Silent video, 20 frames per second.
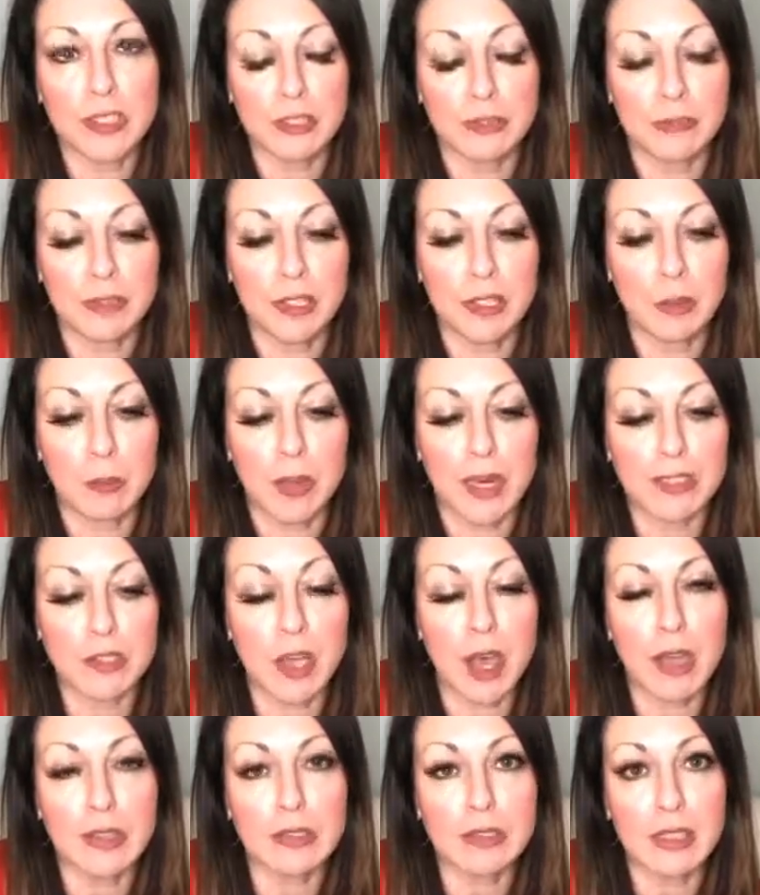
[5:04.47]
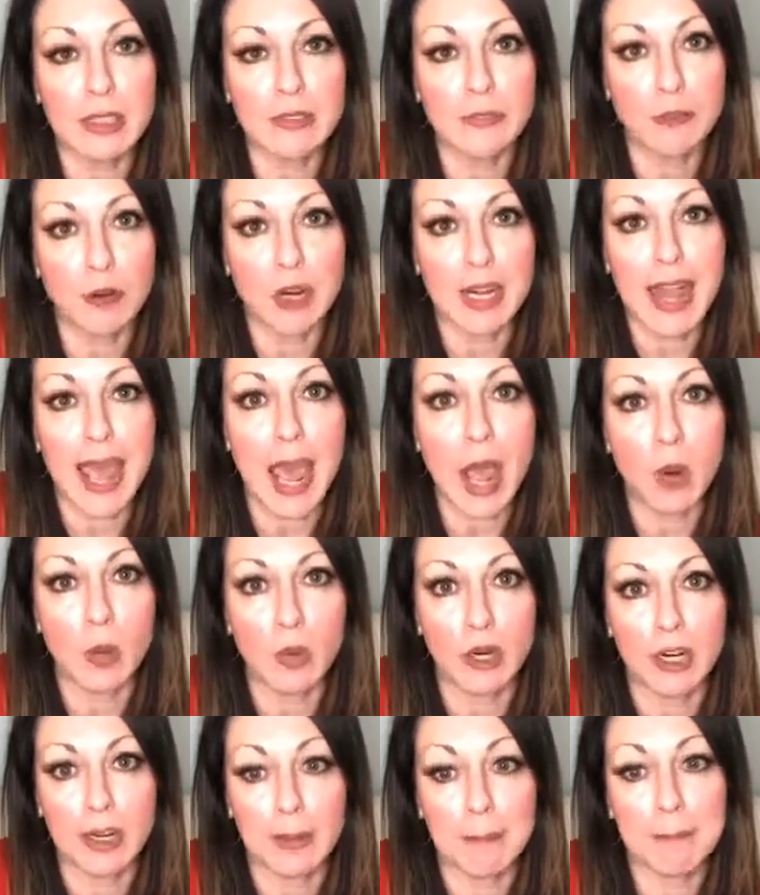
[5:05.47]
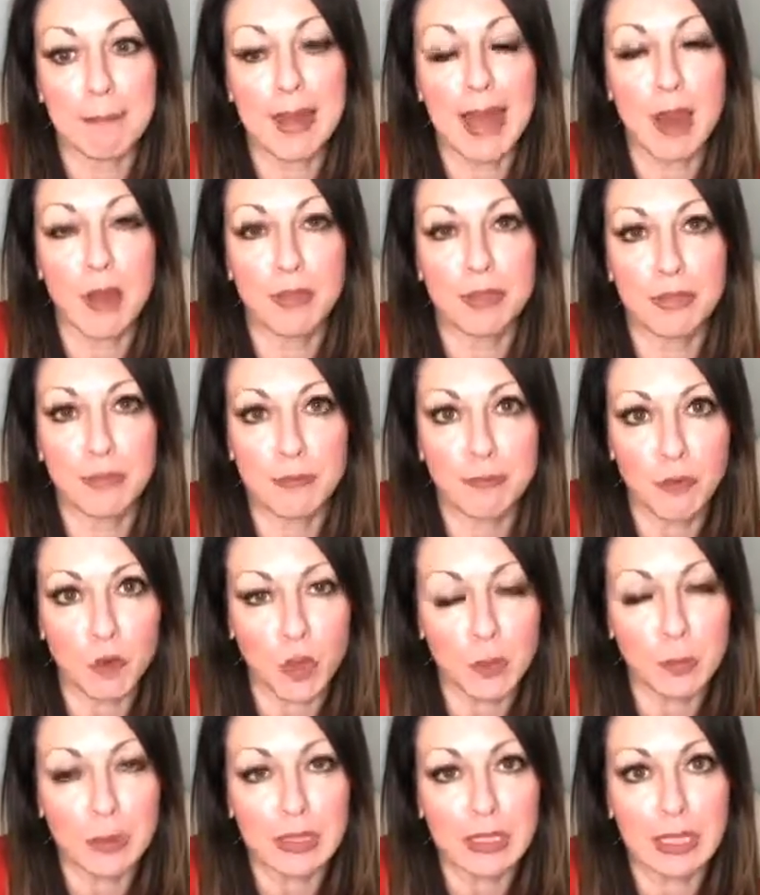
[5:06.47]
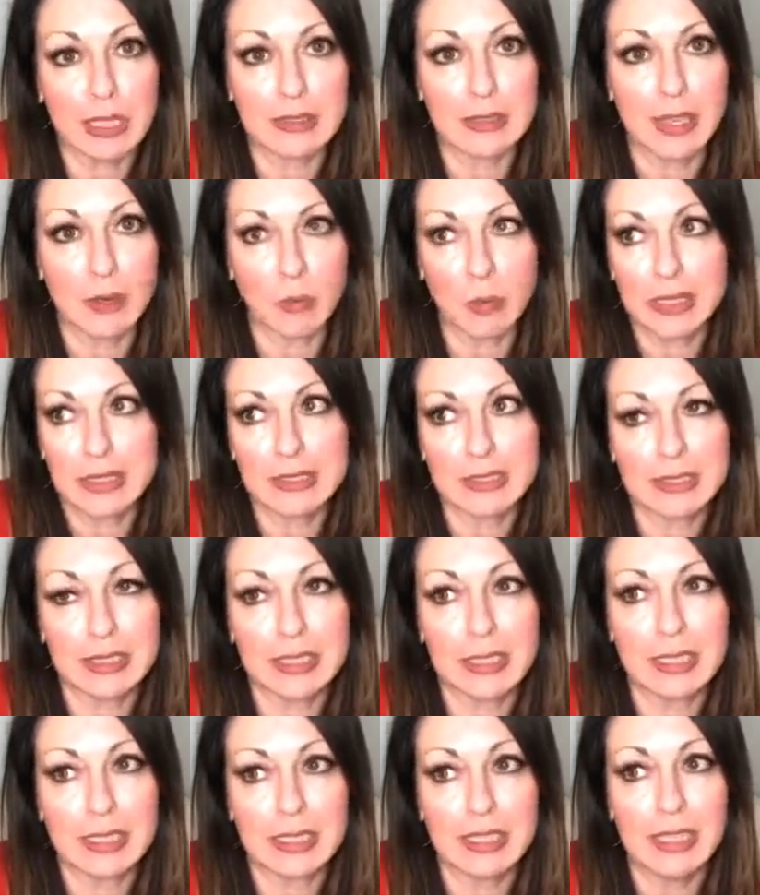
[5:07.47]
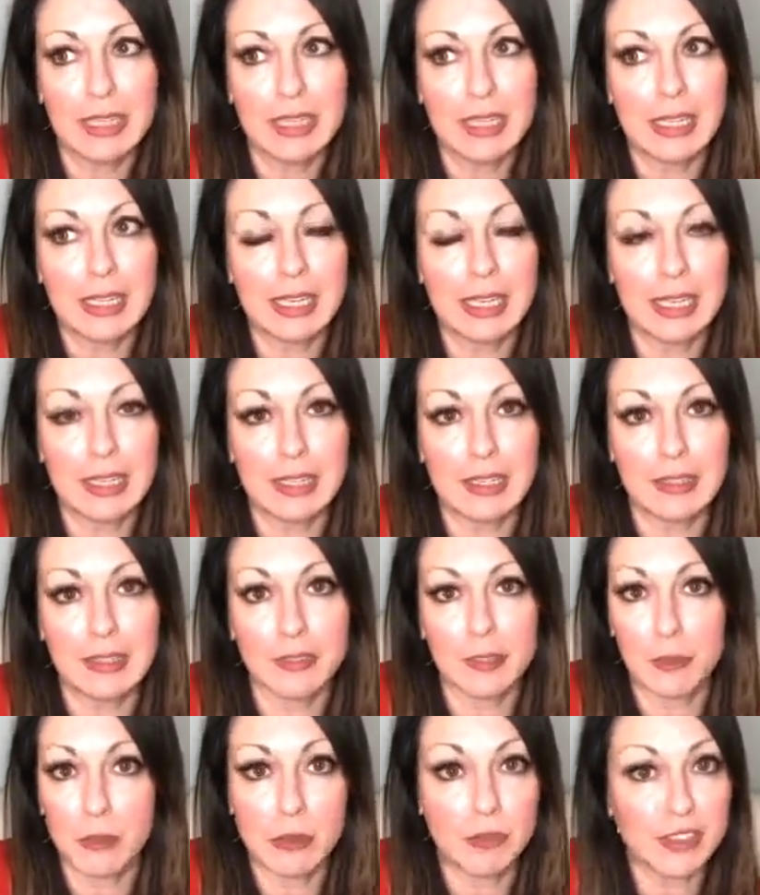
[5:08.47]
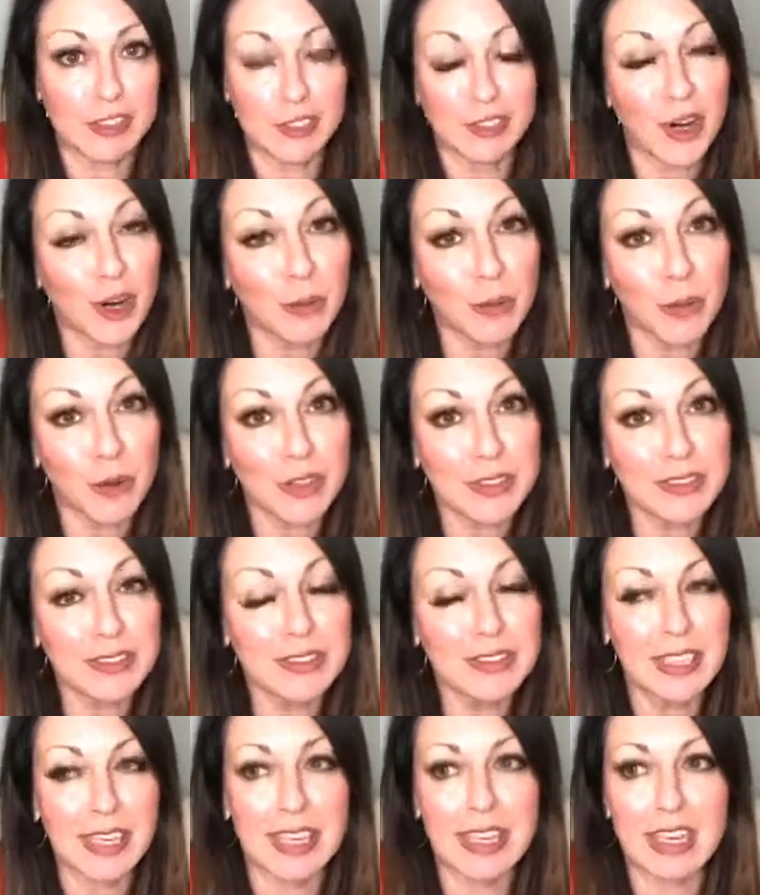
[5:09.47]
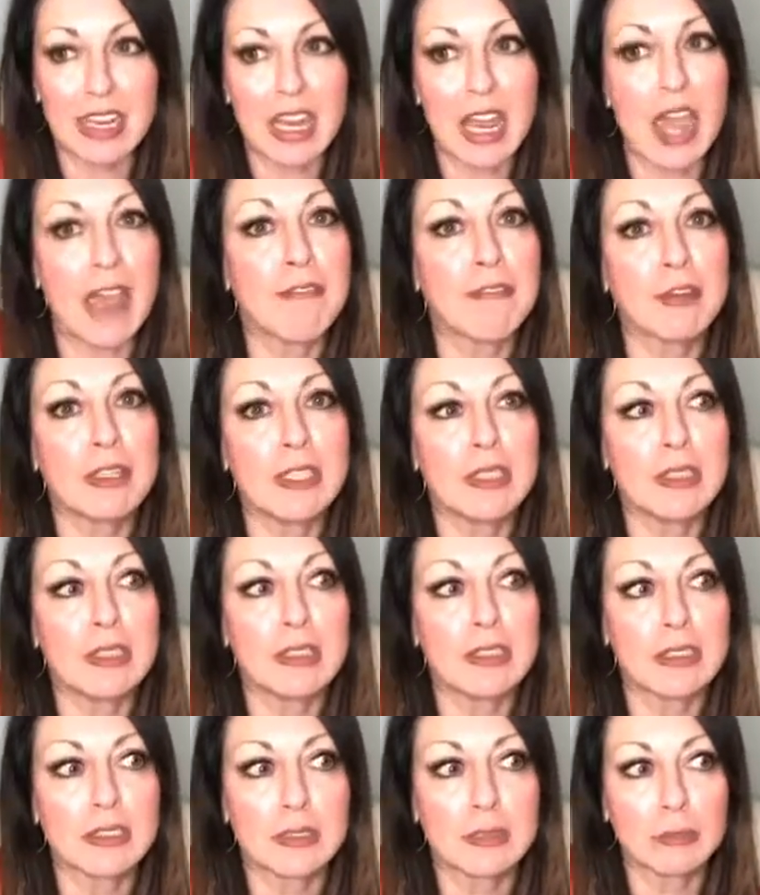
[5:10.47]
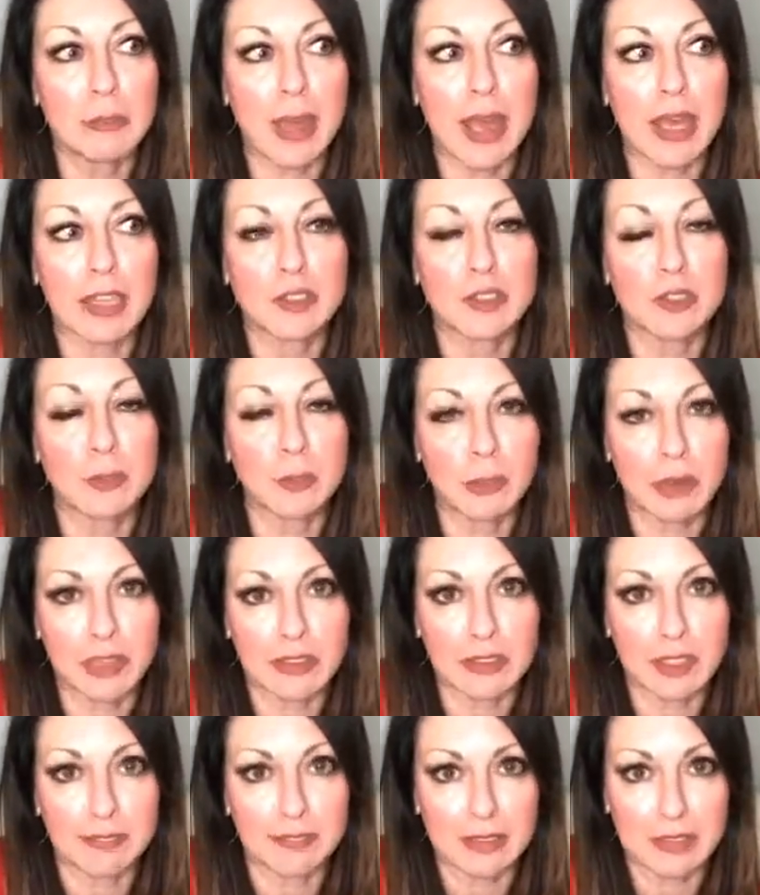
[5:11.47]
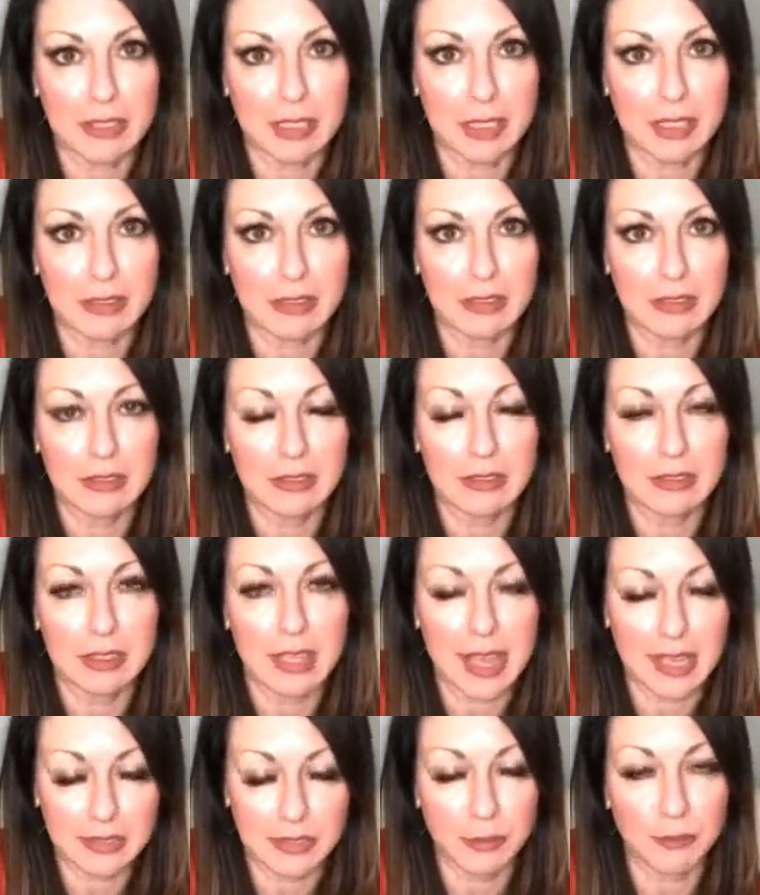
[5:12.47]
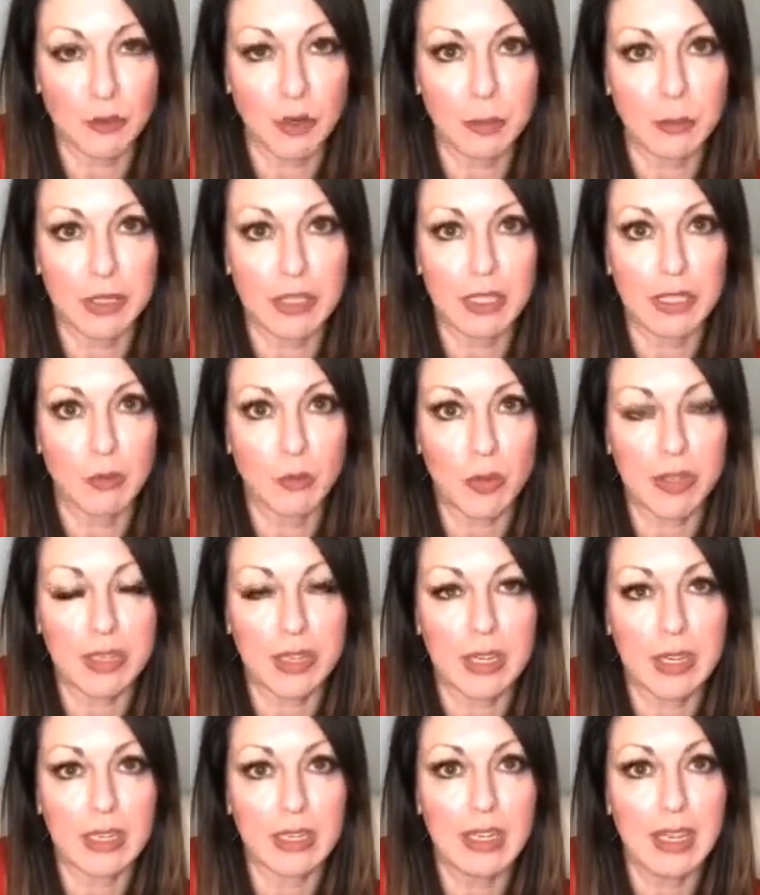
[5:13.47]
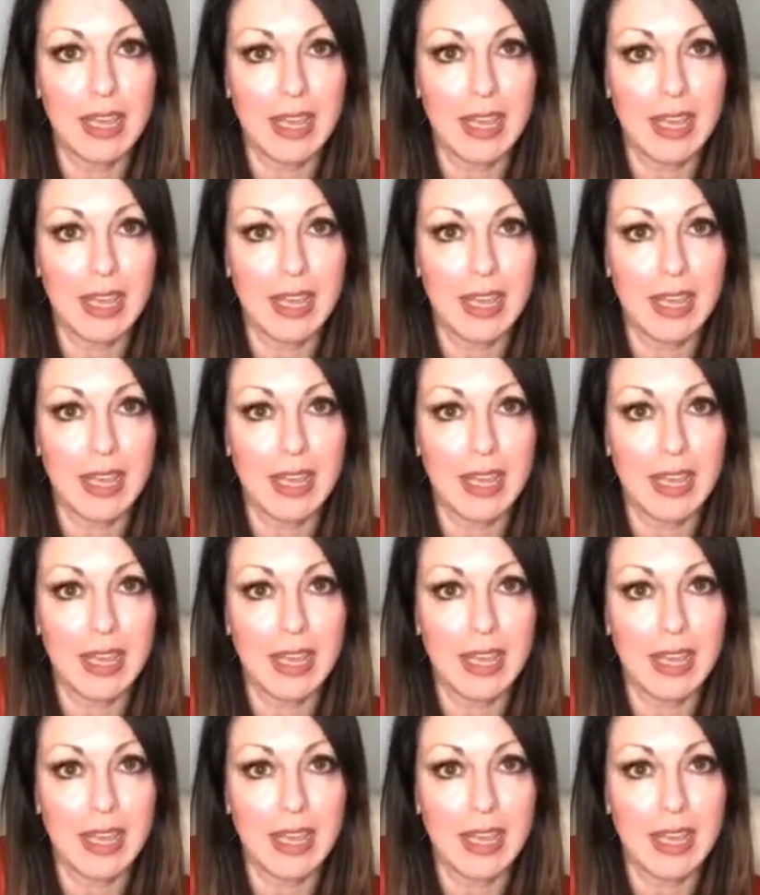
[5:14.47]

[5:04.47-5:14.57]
the video. But I talked for an hour about the formula that we see in the movie Star Wars, and every smash box office hit has a formula within it.